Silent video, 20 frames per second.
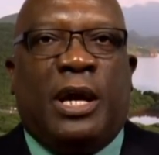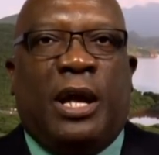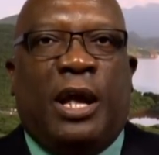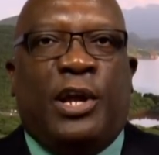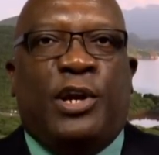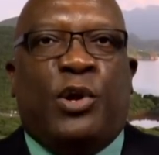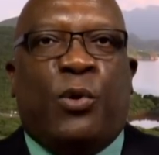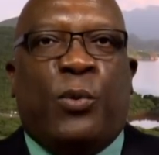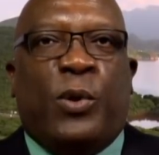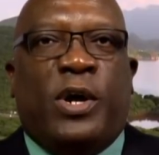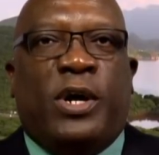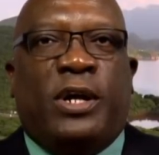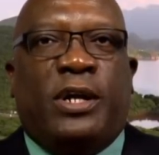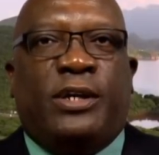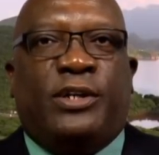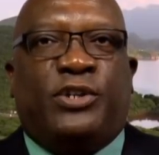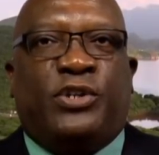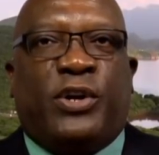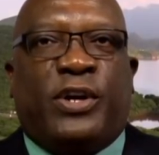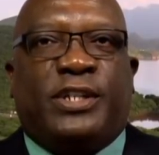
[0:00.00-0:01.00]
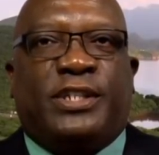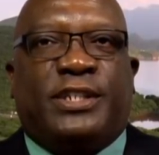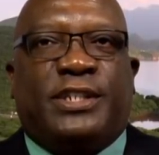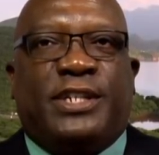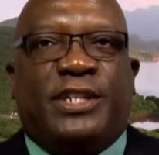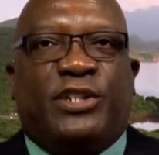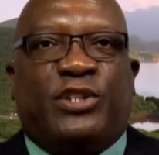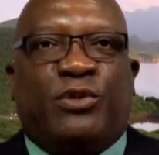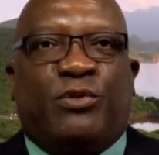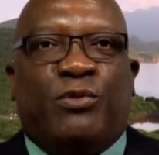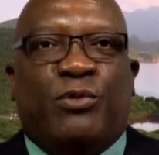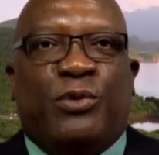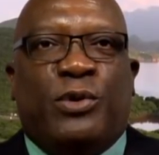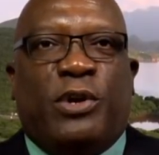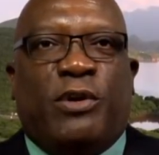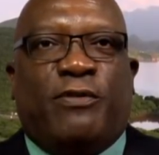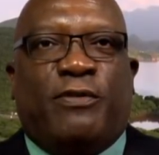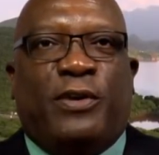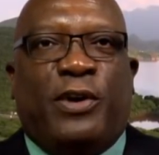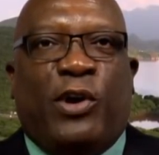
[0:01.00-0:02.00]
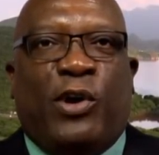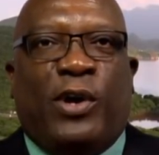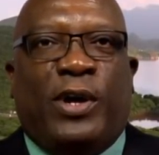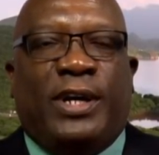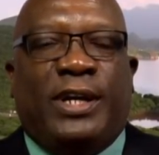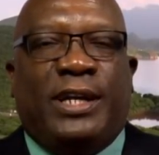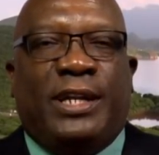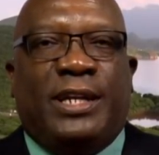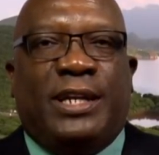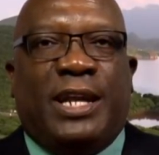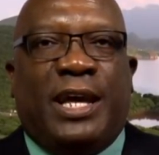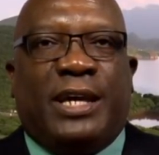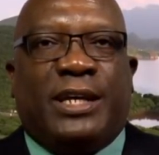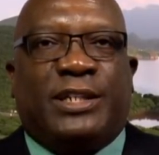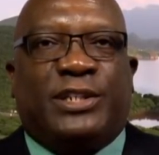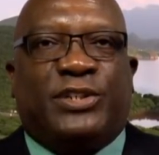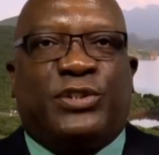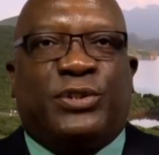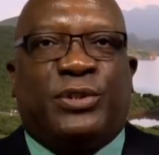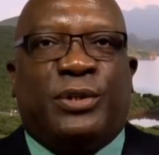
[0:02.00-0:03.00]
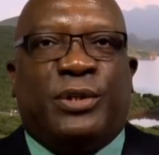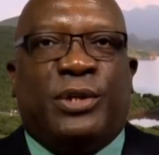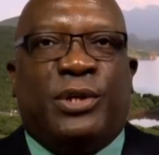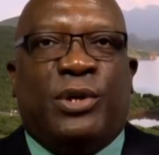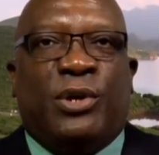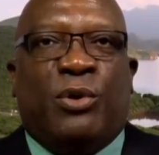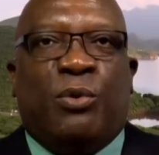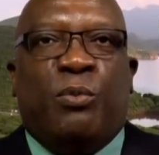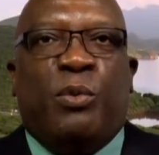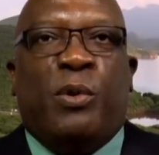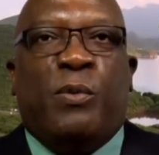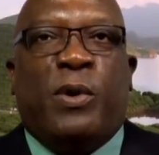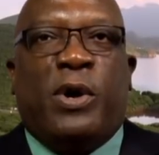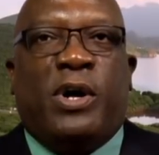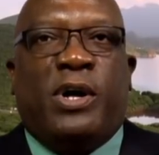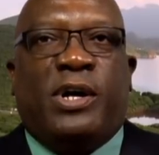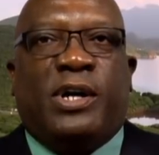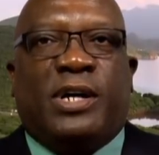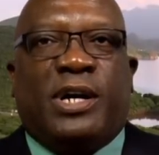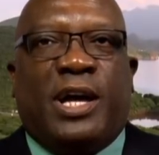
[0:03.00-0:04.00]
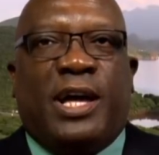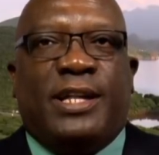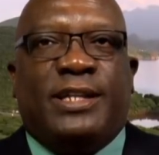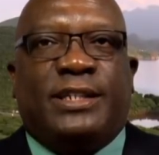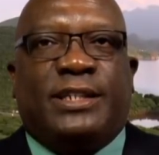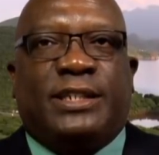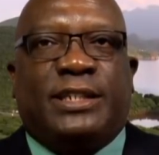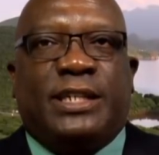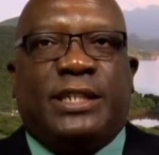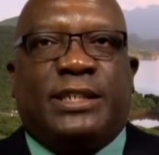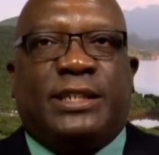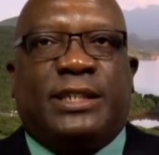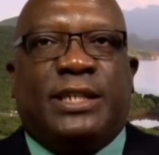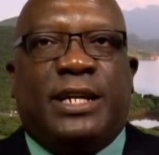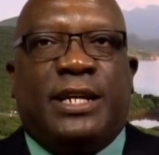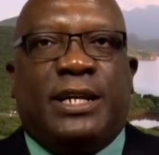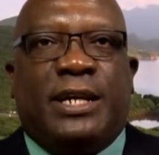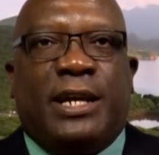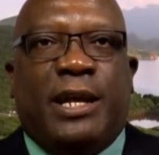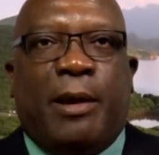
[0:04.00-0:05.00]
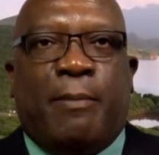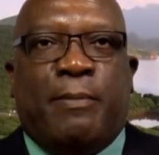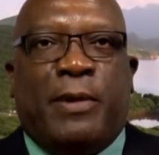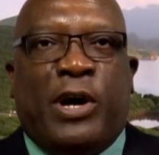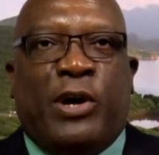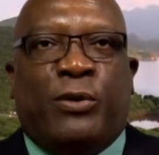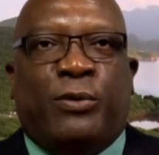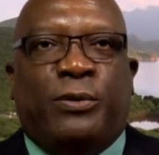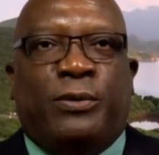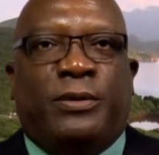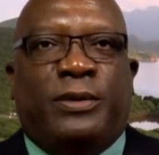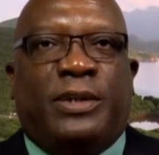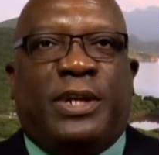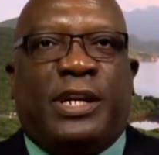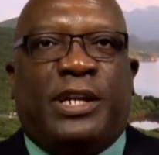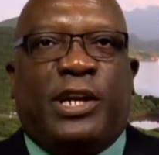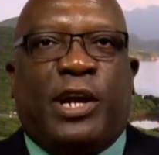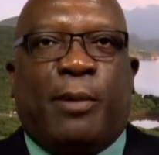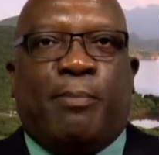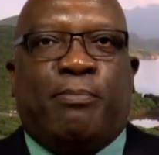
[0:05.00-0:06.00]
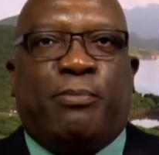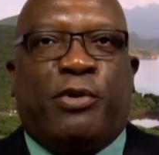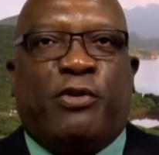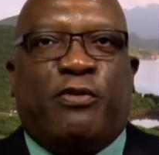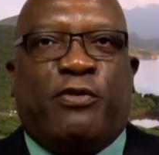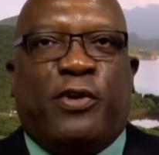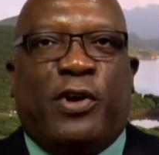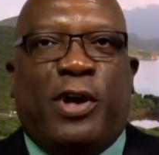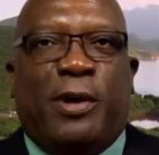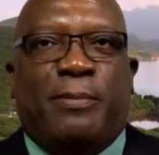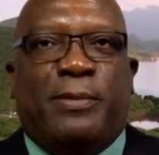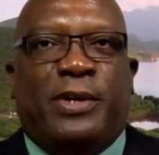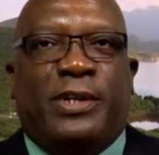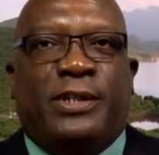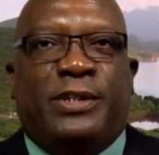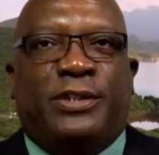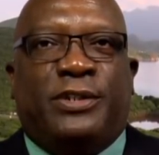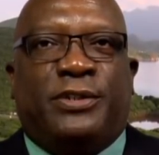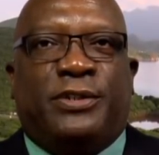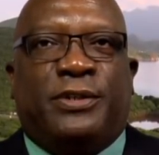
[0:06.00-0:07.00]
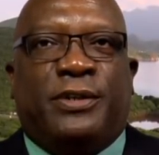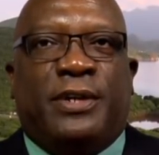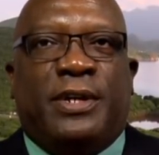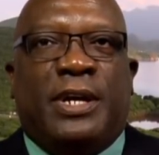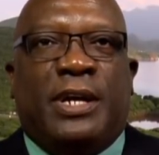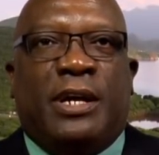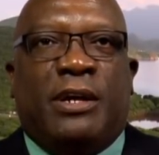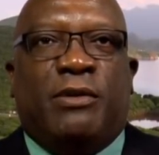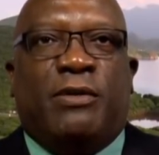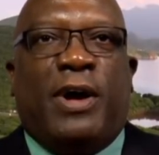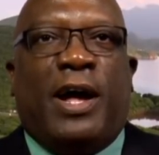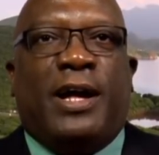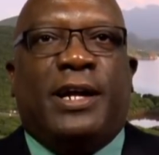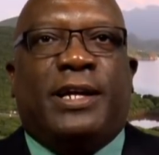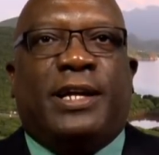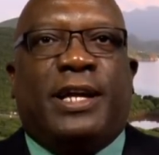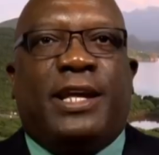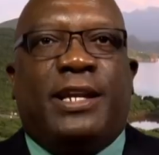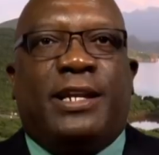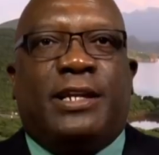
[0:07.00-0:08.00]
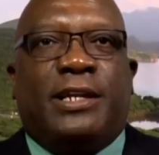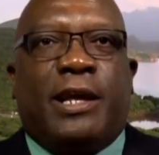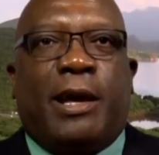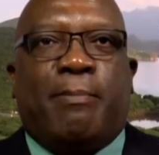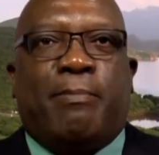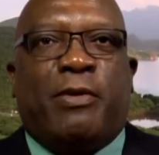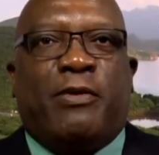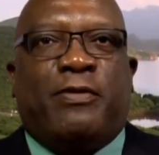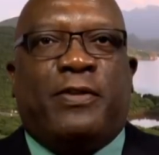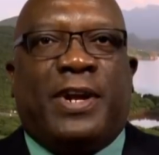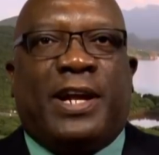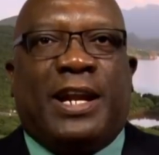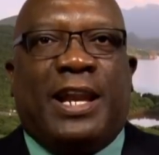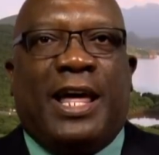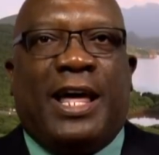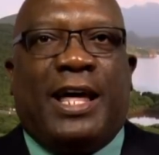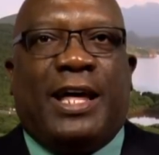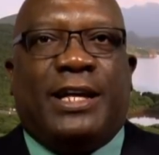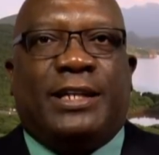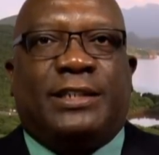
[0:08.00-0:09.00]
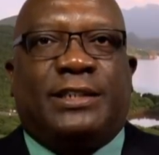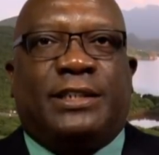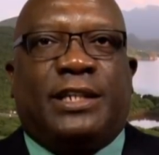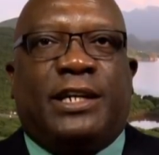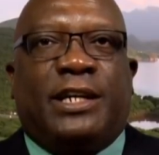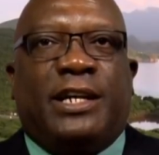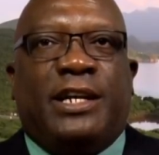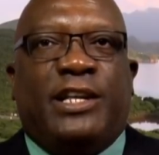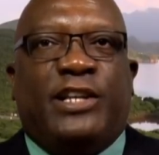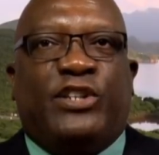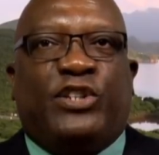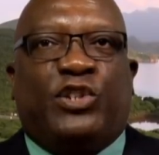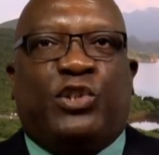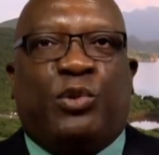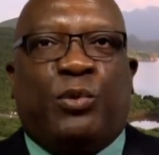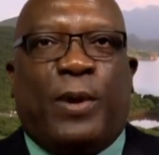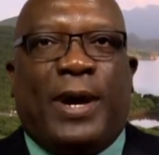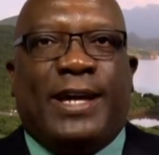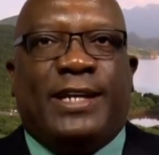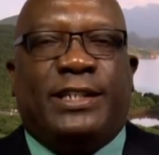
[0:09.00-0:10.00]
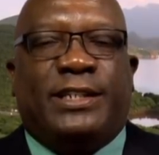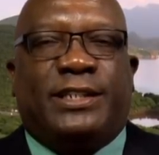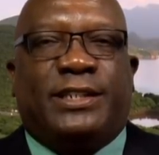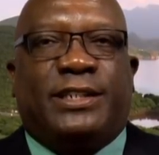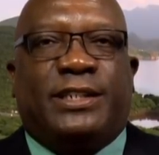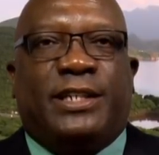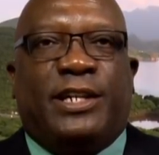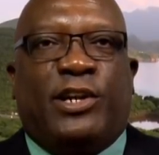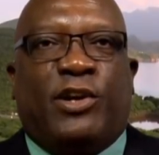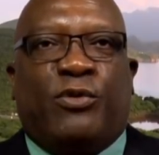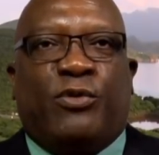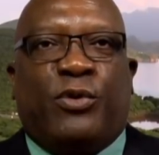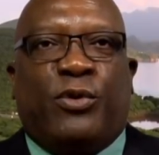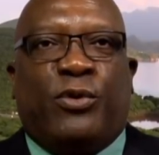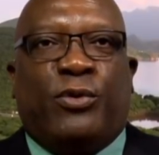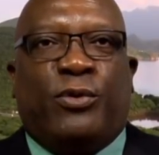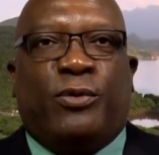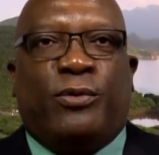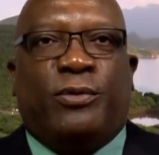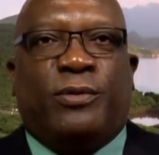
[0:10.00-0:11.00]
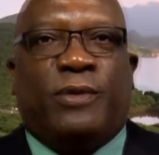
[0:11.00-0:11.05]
On the World Justice Rule of Law Index, we were consistently among the top performers, ranking top of the class at least twice in a row.